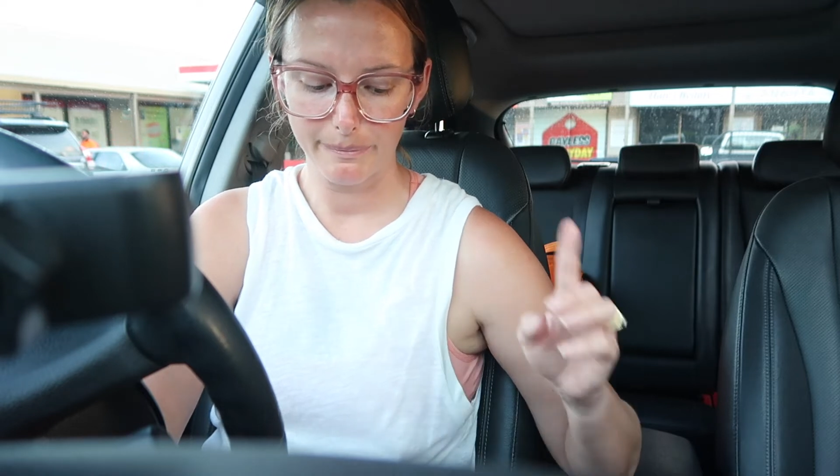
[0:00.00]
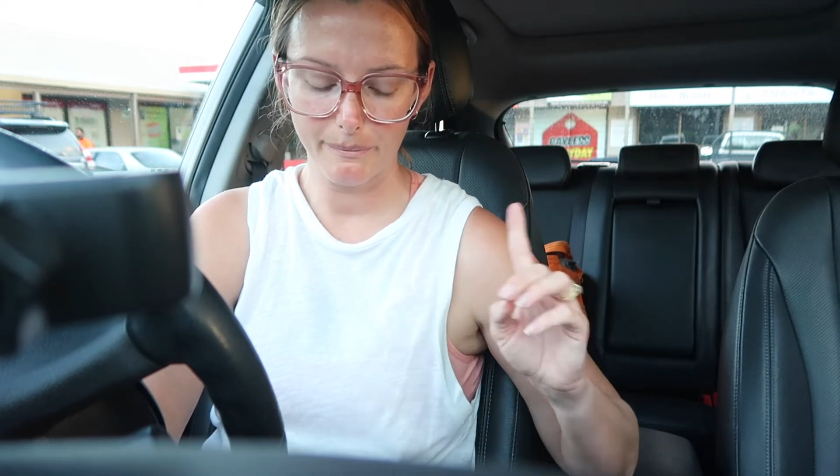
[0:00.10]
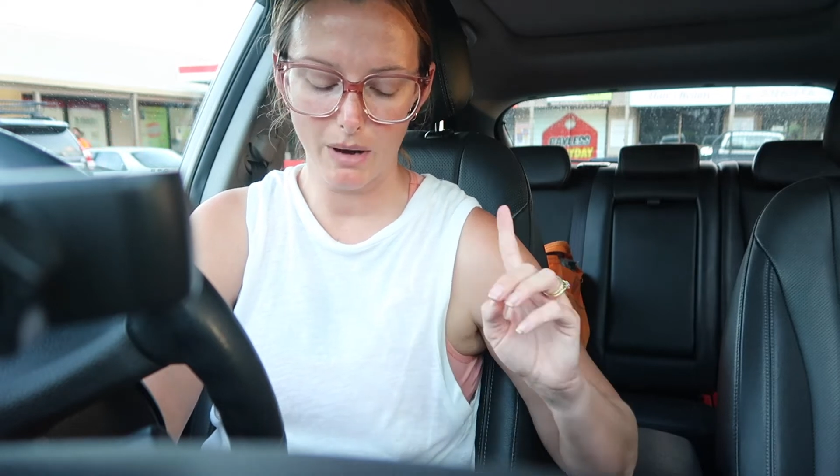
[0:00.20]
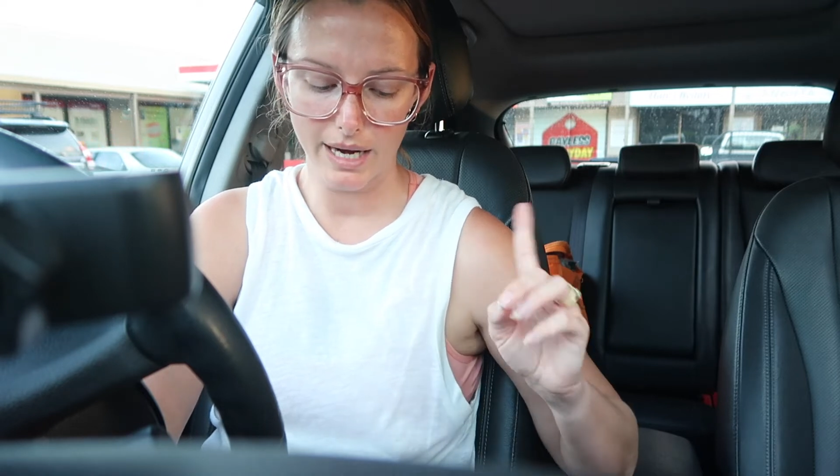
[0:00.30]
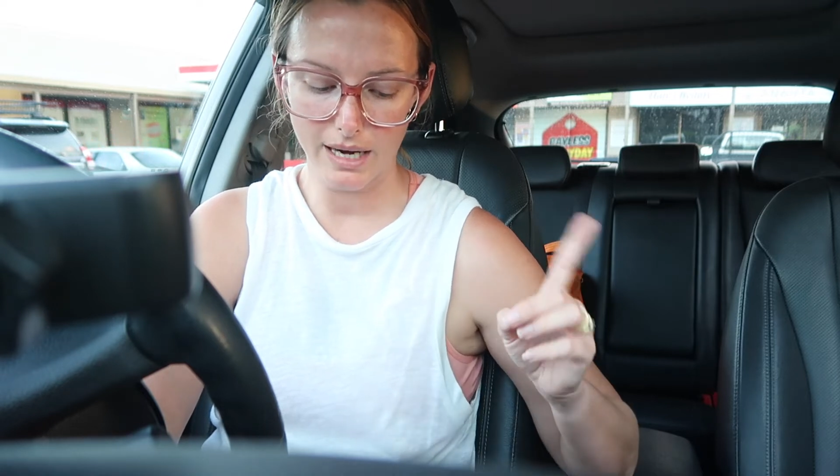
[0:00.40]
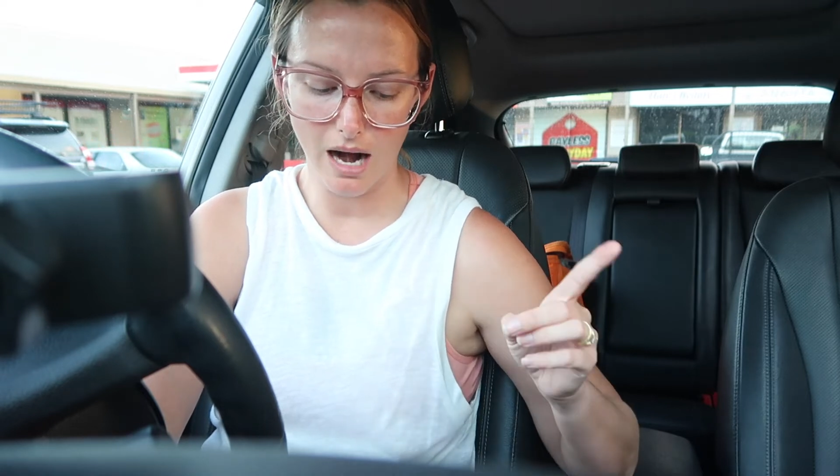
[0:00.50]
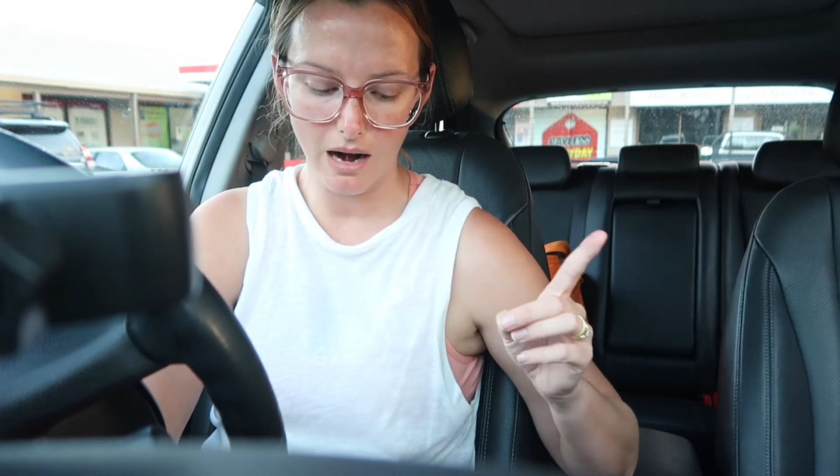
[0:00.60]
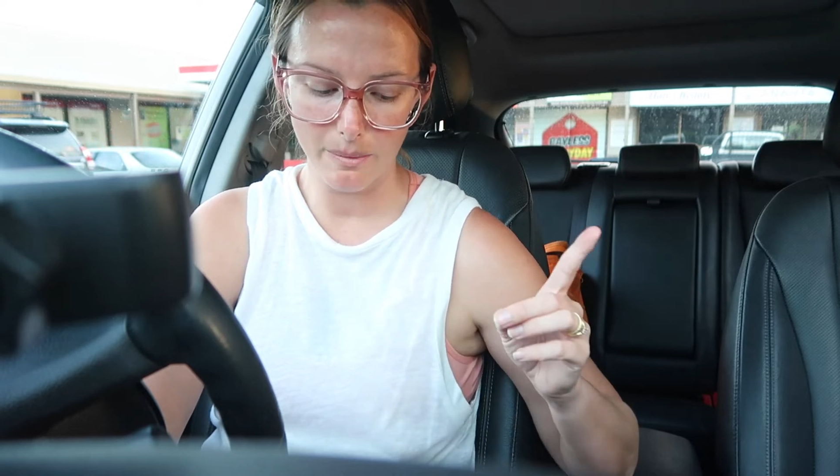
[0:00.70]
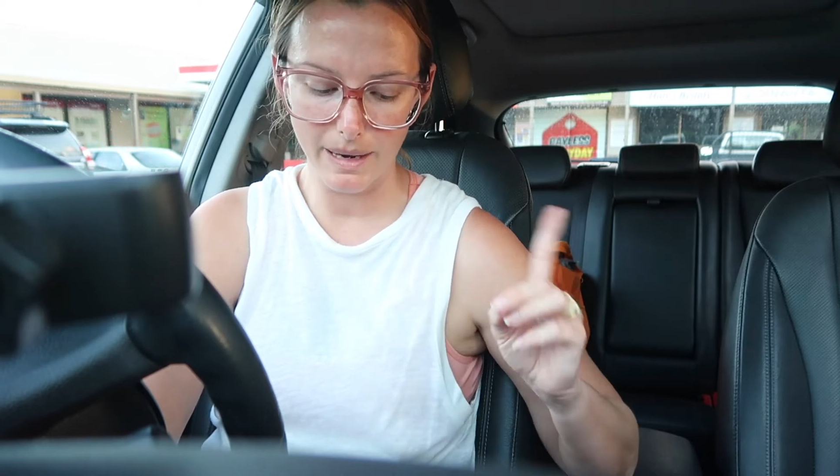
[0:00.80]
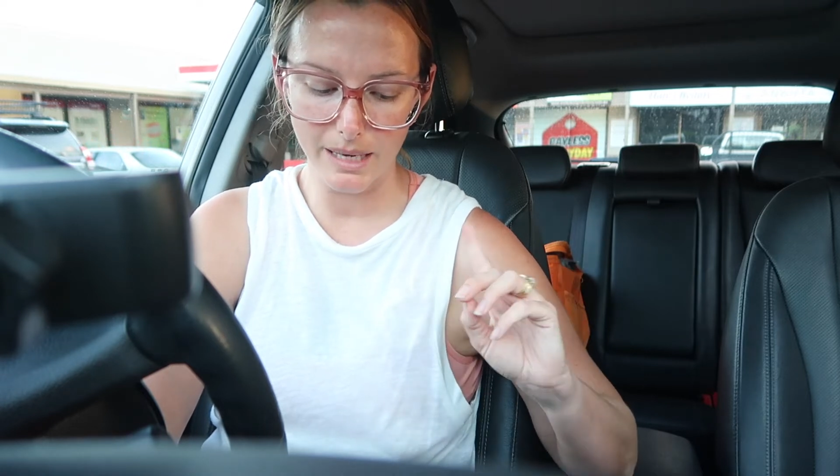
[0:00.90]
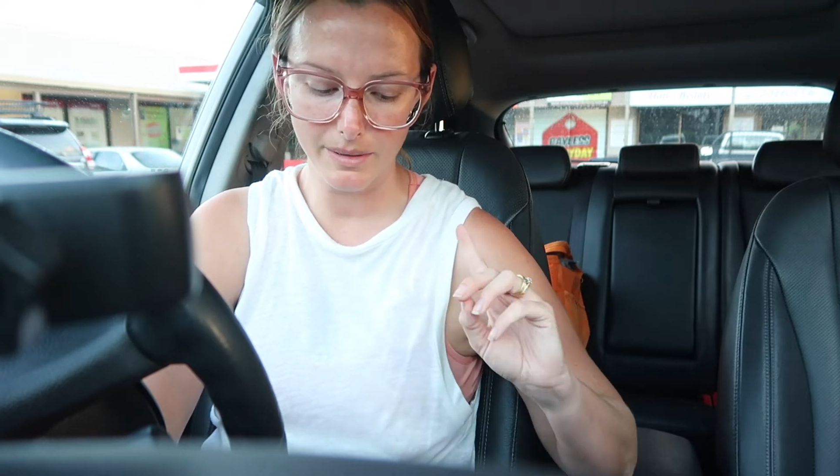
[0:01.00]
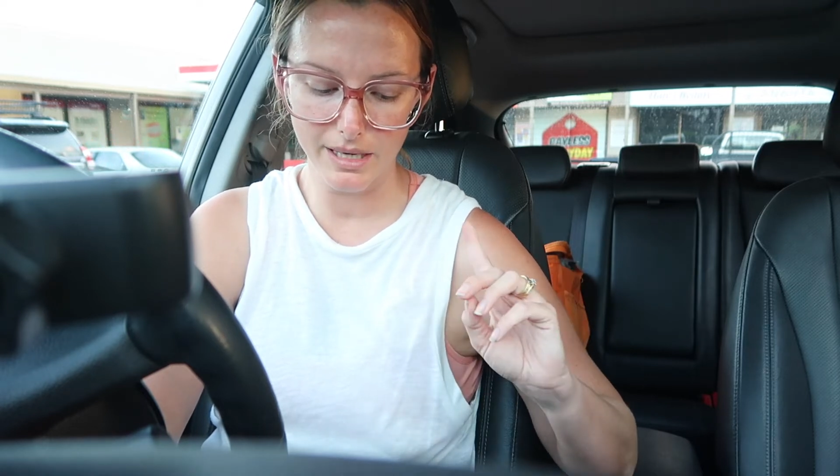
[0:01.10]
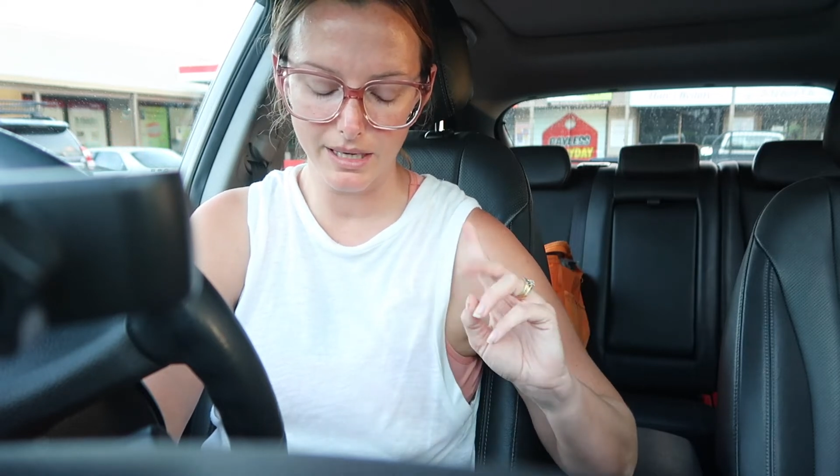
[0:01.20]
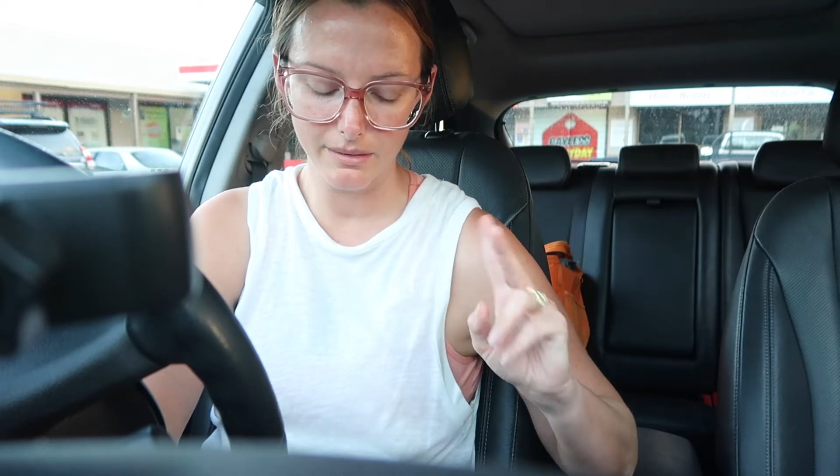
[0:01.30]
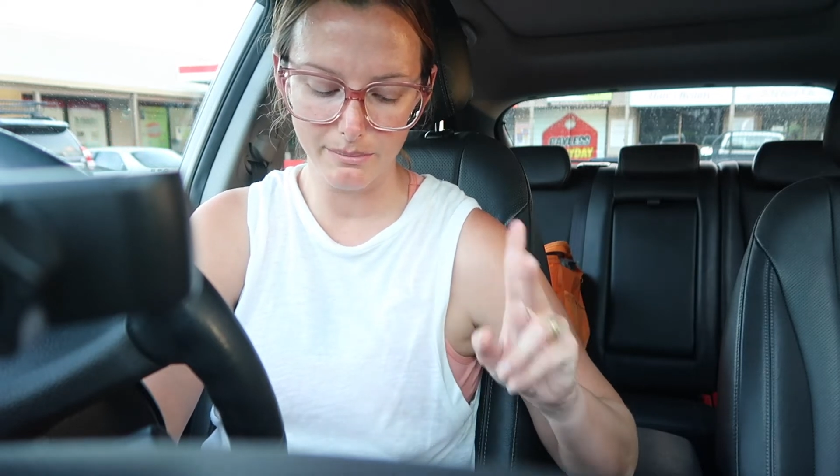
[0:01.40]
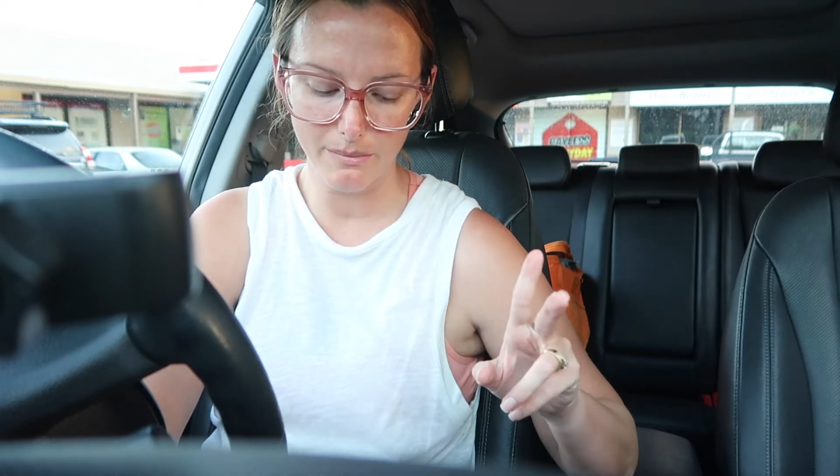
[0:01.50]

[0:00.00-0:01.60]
my car payment,